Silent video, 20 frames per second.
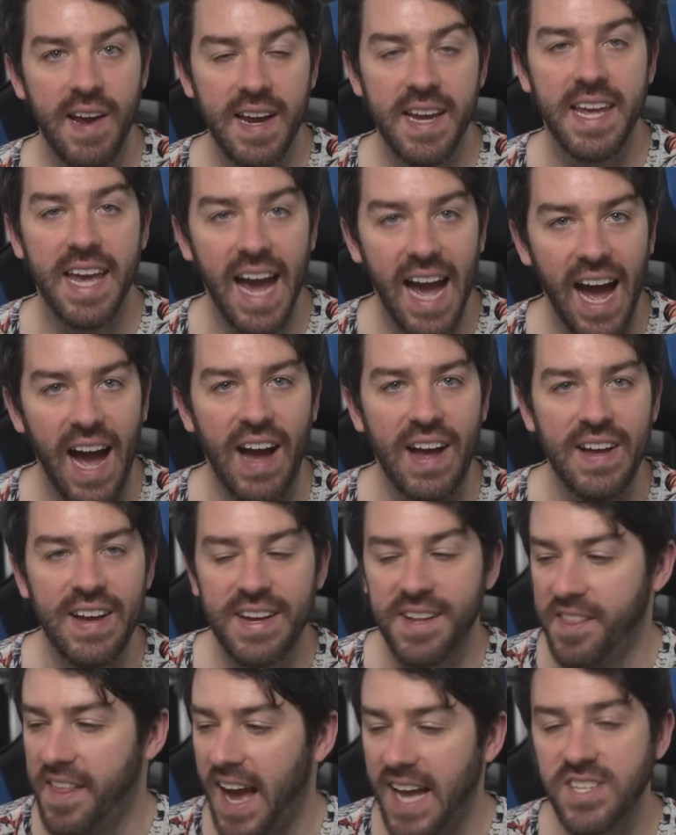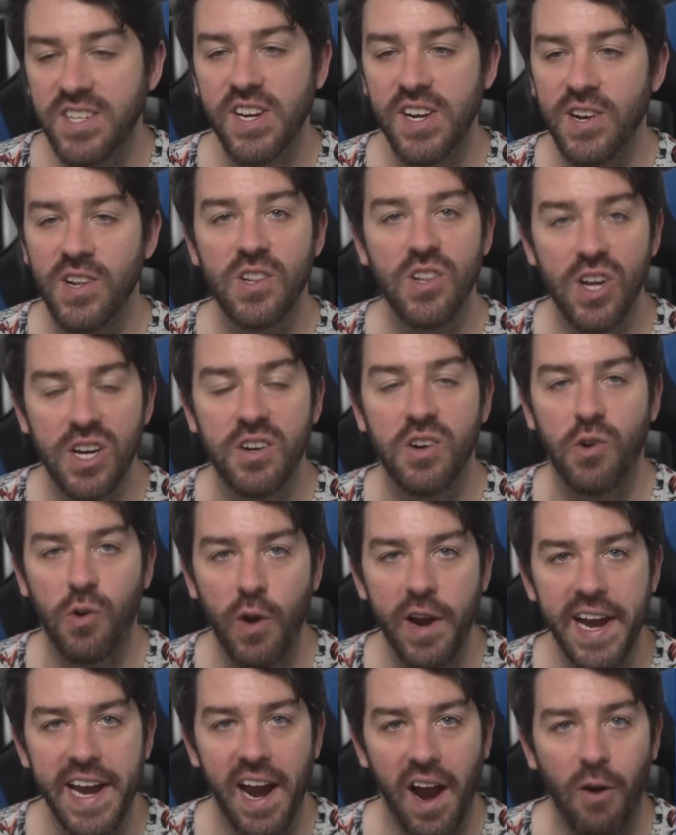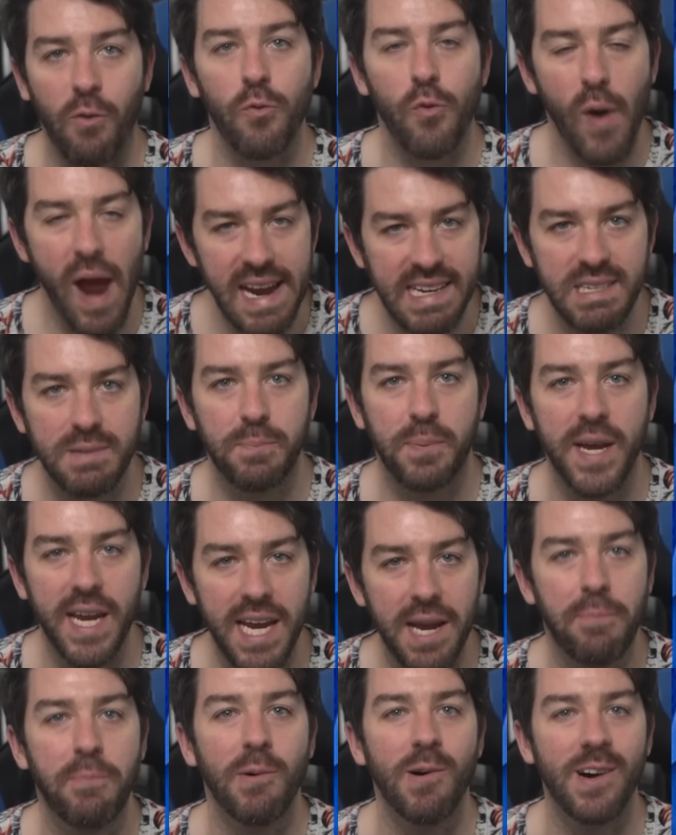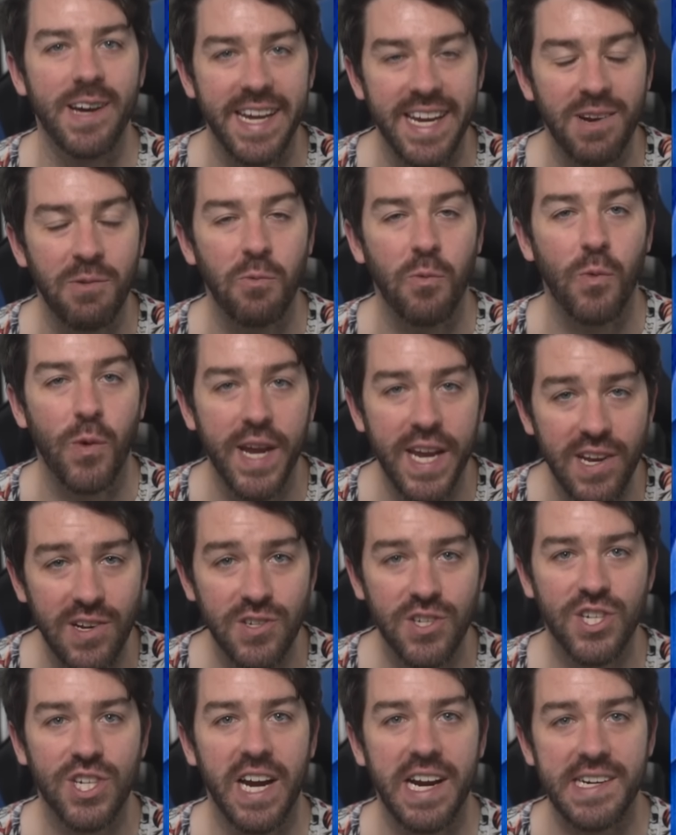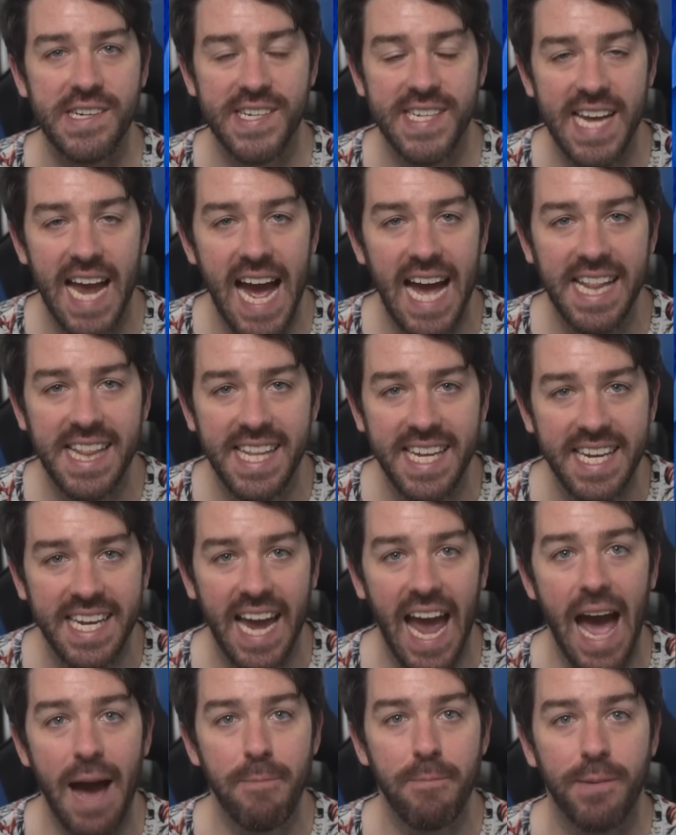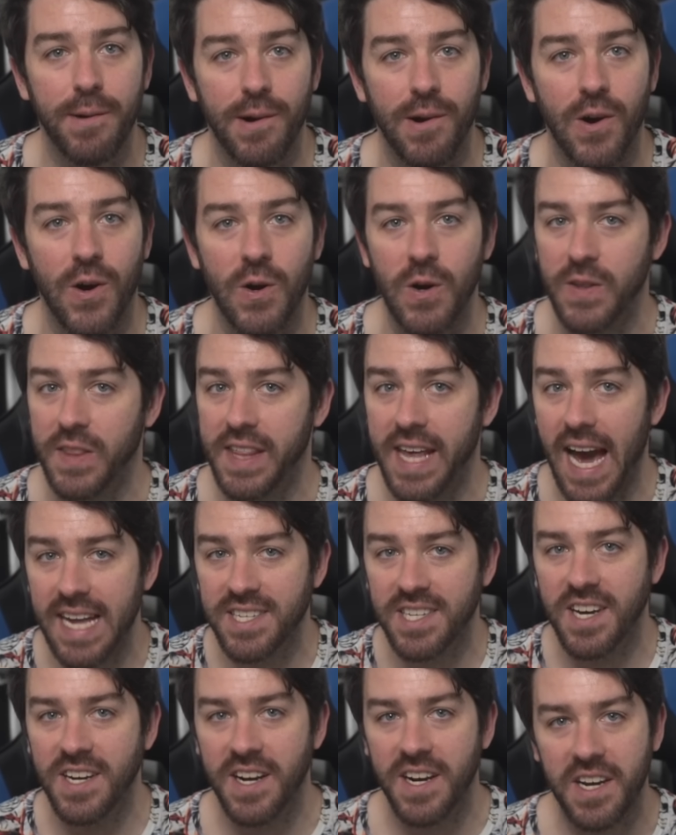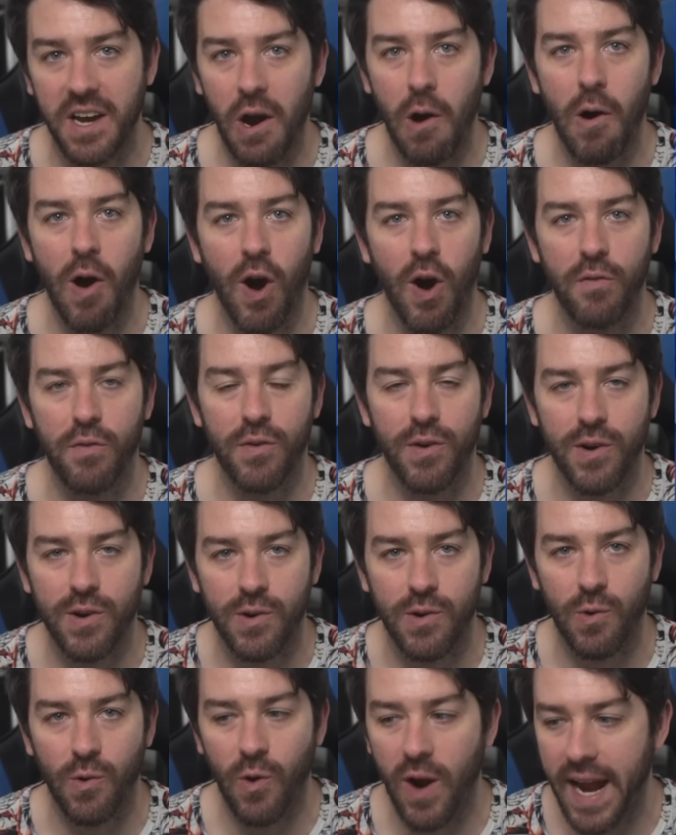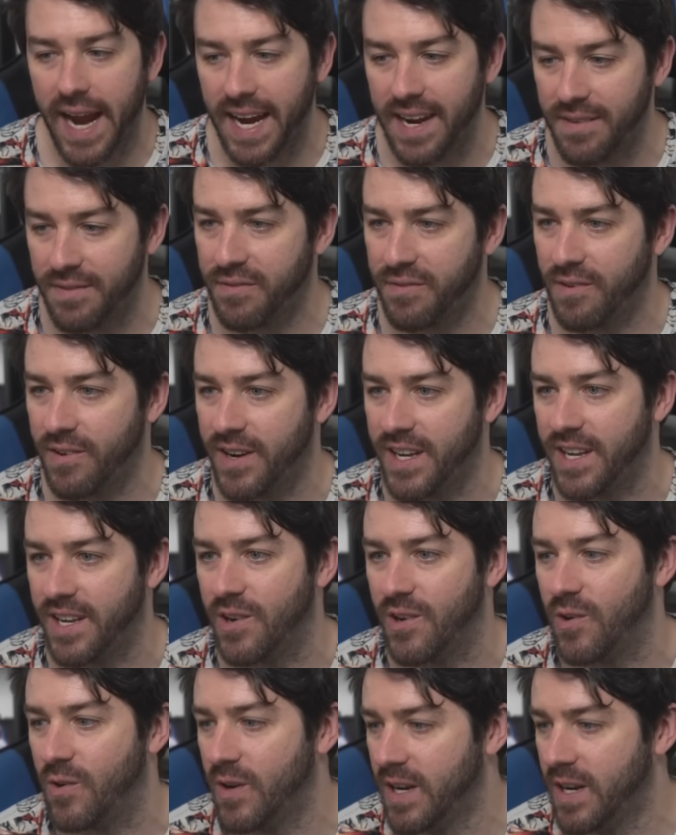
Yeah, that's going to look great. Arrest people in wheelchairs at the Capitol. That's going to go over great for you.